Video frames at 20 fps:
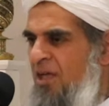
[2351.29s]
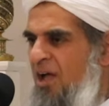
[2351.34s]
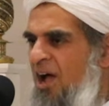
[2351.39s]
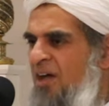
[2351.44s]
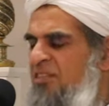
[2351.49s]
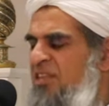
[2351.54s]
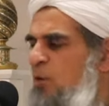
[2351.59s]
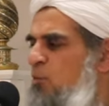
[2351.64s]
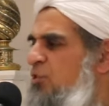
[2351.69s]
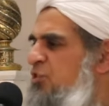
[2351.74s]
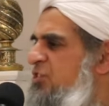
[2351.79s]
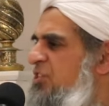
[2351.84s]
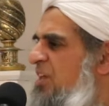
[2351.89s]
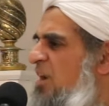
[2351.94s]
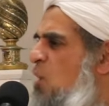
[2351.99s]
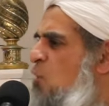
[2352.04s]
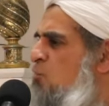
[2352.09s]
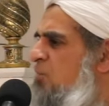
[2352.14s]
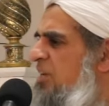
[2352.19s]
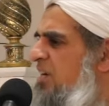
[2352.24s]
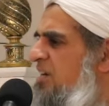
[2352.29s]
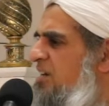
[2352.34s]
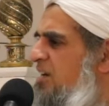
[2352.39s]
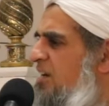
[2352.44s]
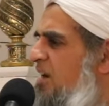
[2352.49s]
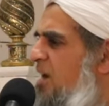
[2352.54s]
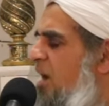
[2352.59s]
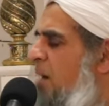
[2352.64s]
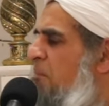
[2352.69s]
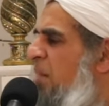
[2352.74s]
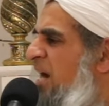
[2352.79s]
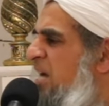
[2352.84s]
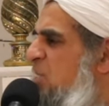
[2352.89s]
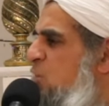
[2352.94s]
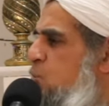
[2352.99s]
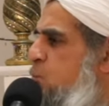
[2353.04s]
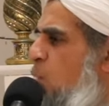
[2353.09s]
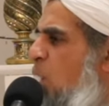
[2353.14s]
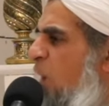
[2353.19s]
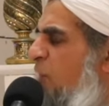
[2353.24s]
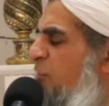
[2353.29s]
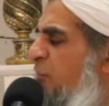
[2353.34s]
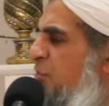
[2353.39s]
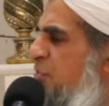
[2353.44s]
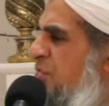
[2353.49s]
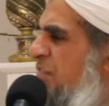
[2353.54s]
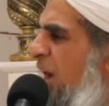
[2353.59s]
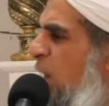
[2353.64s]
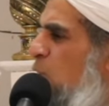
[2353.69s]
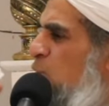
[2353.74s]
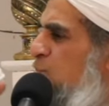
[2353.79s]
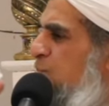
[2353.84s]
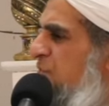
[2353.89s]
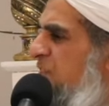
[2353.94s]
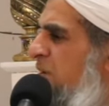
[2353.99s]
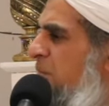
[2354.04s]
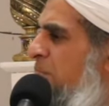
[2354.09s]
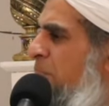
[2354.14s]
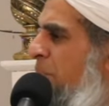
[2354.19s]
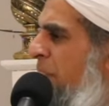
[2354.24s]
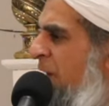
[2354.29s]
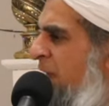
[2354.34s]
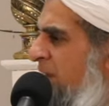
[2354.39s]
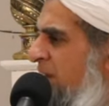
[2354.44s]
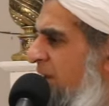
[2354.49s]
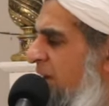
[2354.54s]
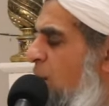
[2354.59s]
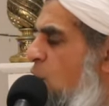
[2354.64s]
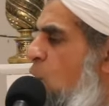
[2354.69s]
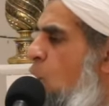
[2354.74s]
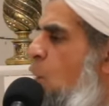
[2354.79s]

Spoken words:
And they were surrounded by 12,000 men.